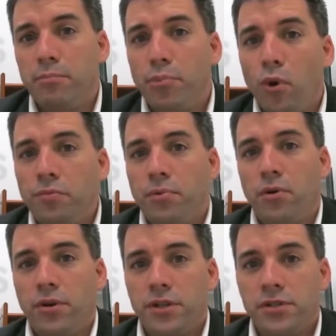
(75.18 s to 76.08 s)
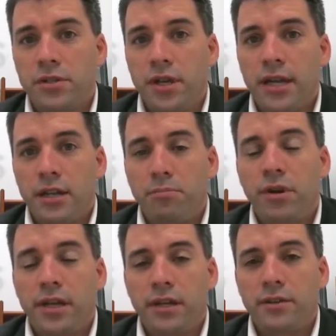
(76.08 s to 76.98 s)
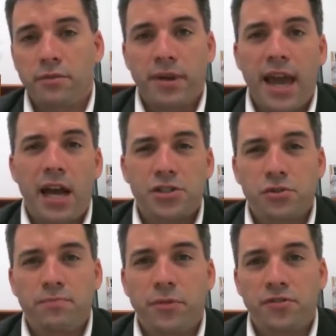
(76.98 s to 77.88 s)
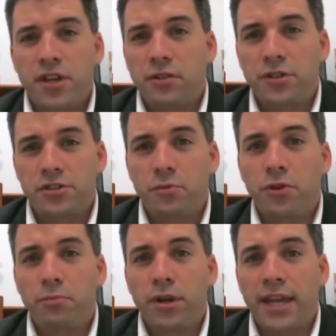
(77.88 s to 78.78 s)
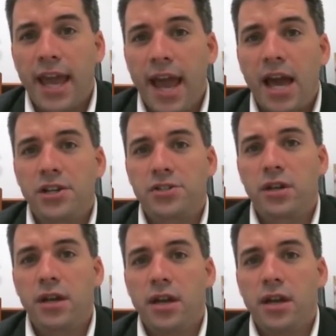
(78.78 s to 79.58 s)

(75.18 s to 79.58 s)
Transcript: both parties end up bringing some cash, or the seller doesn't really bring cash.